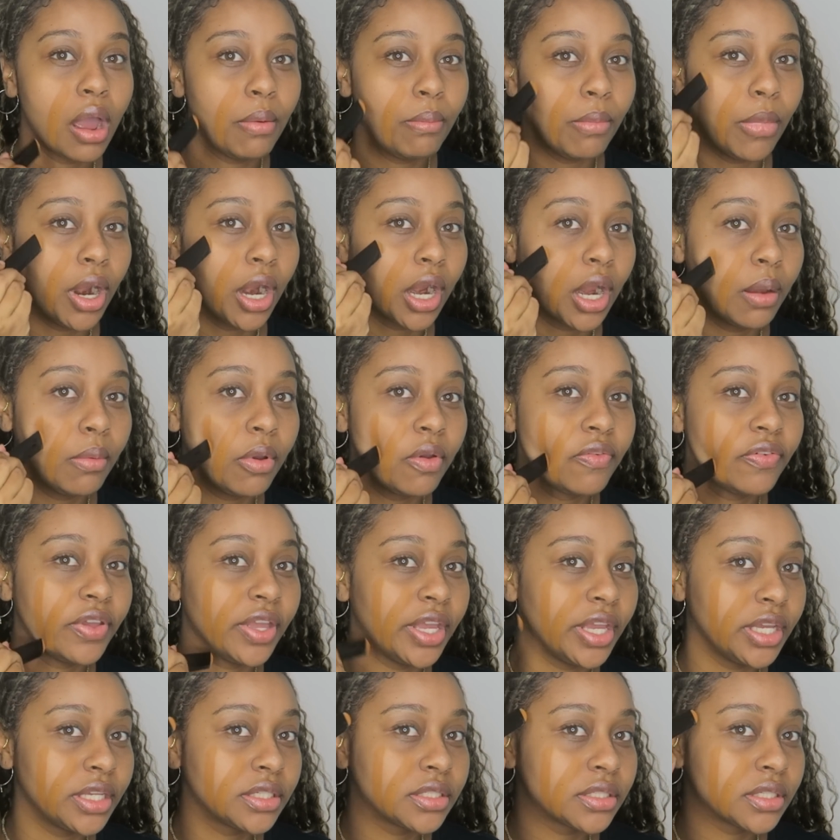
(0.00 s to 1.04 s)
Mark up my
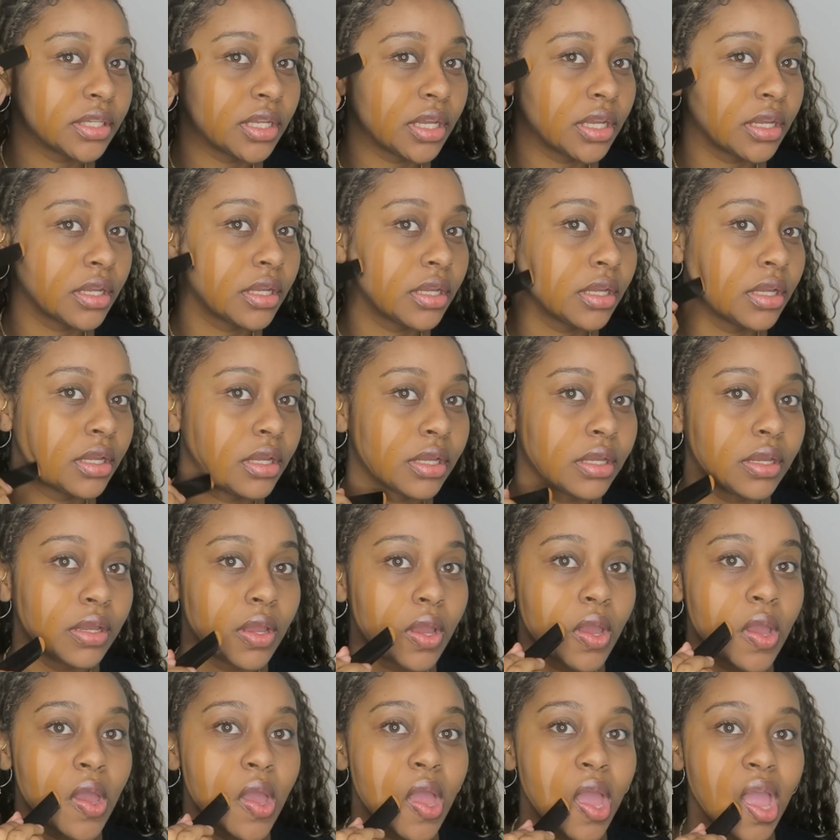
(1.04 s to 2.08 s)
face,
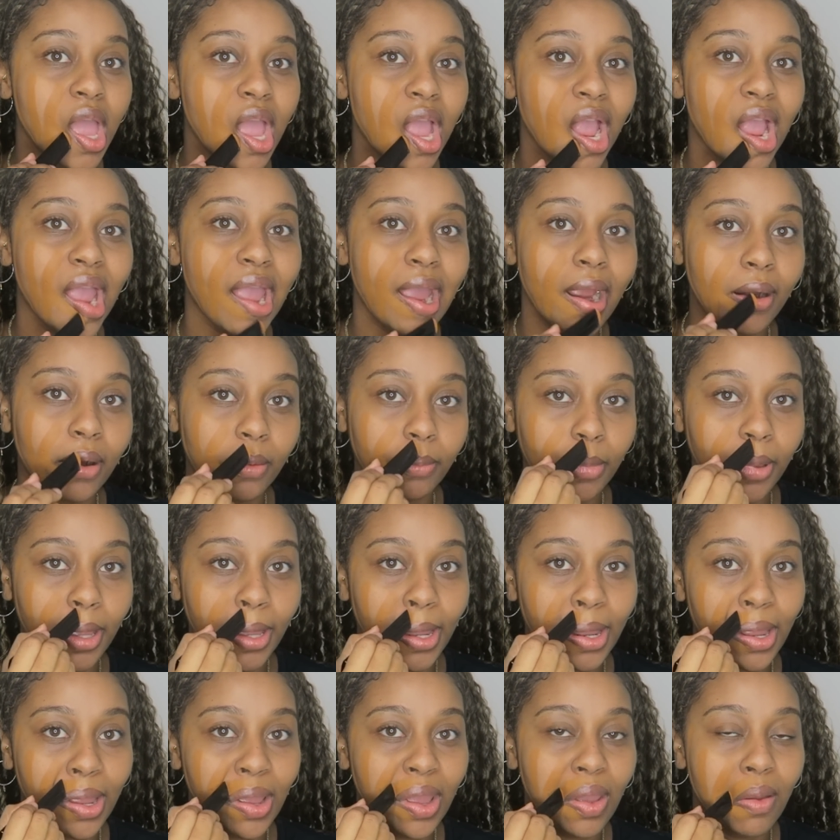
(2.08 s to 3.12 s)
get around
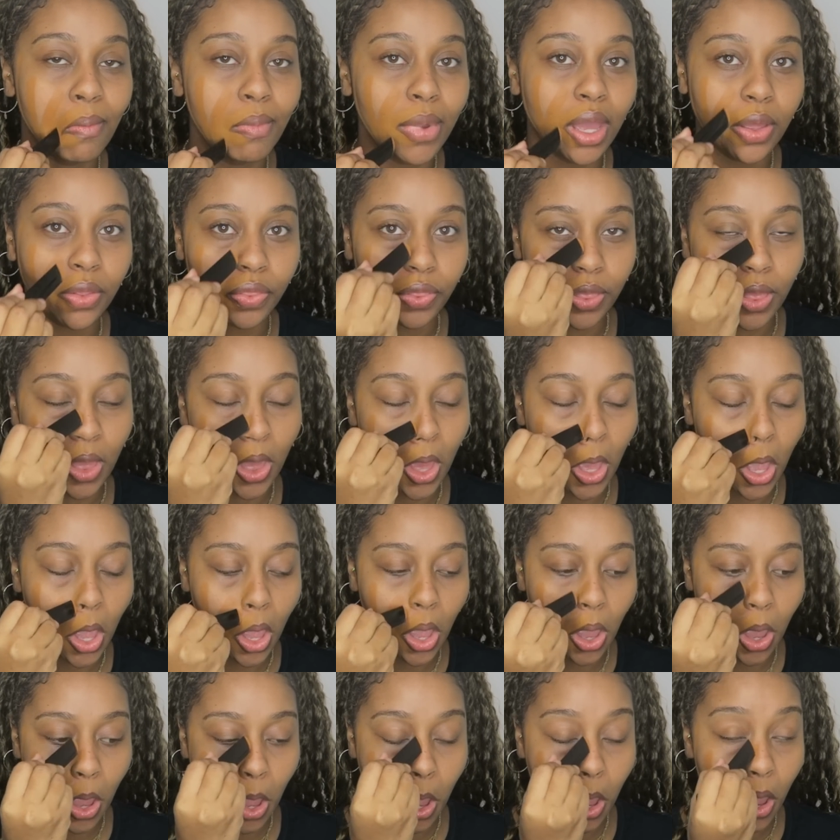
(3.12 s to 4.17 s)
my mouth,
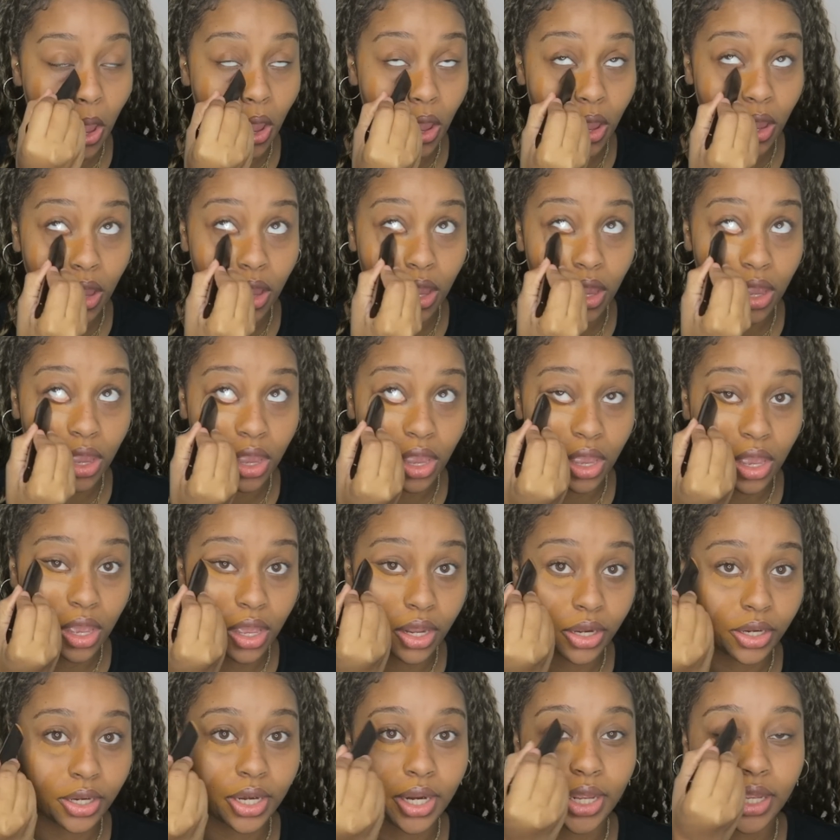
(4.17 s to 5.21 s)

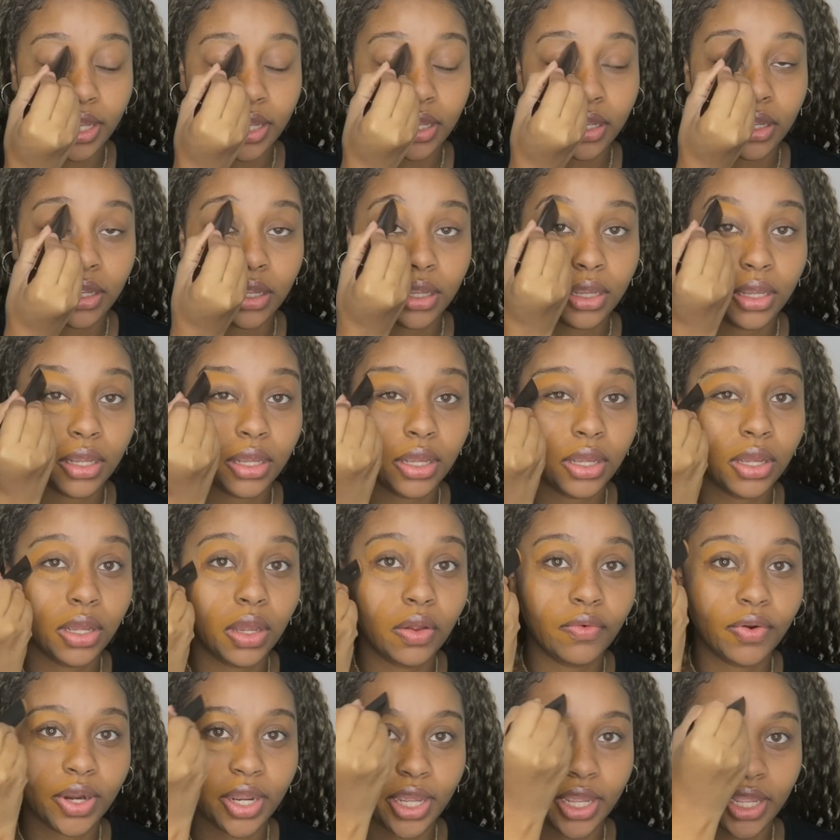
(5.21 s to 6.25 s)
under eye,
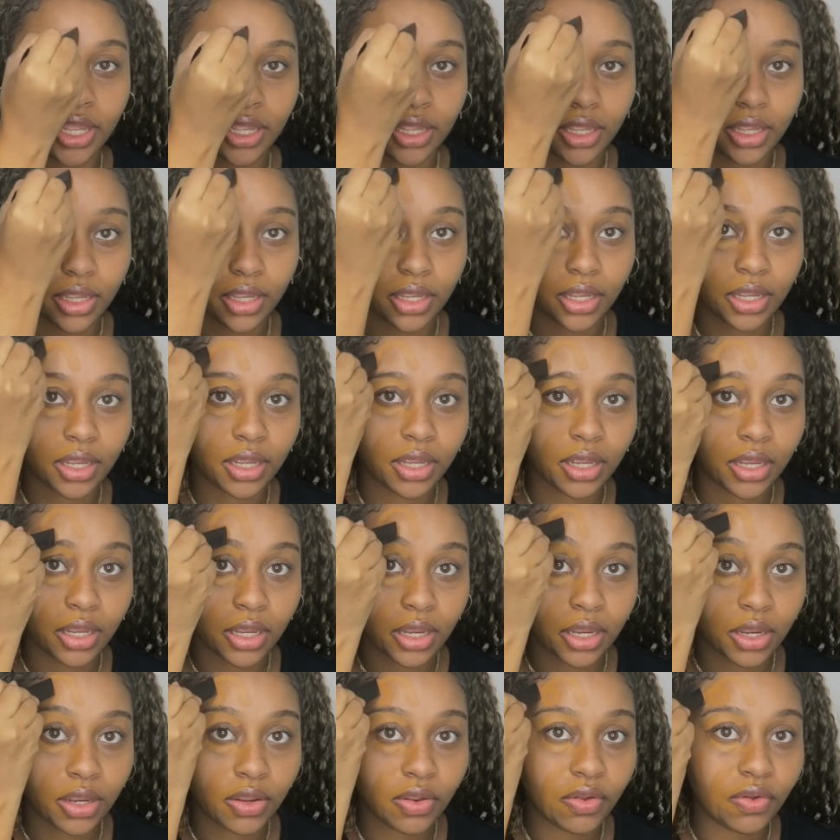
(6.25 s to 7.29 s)
over eye,
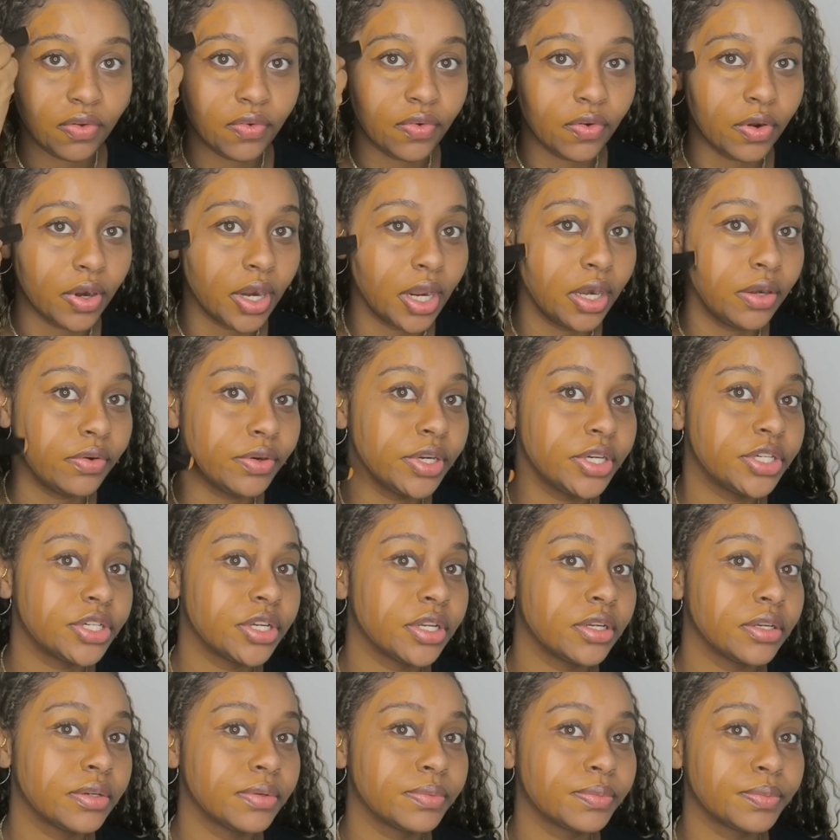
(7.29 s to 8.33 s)
forehead
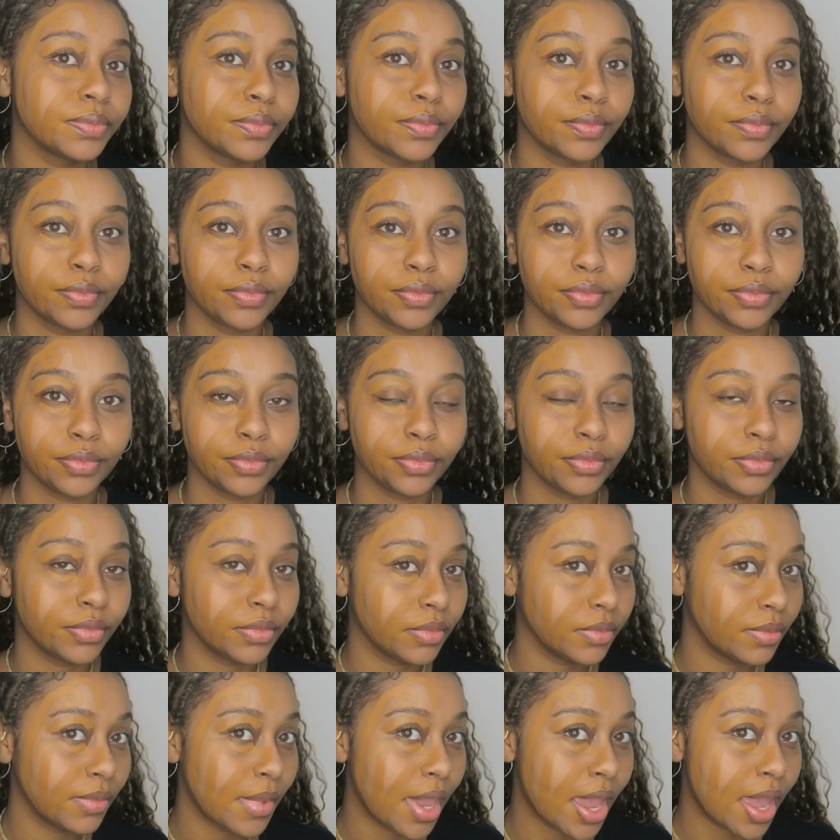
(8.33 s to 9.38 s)
region.
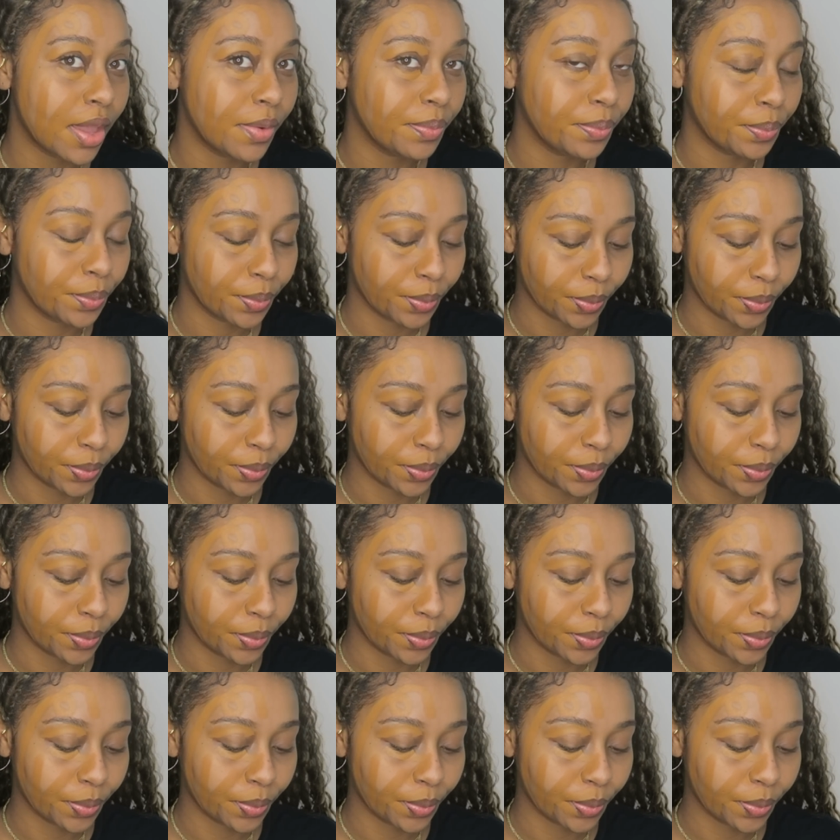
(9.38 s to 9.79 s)
Yeah.